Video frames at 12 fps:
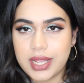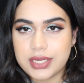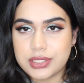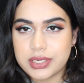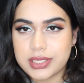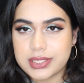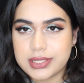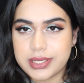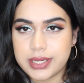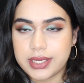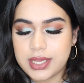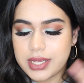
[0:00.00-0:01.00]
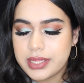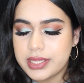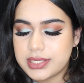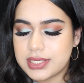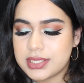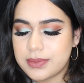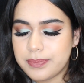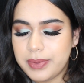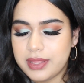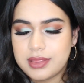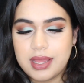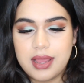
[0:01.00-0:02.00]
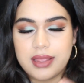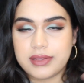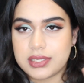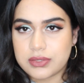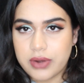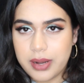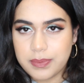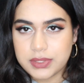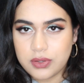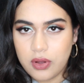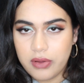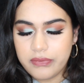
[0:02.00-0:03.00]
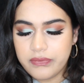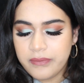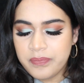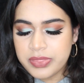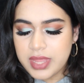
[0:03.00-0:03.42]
As you can see, this is the bit that I scraped off,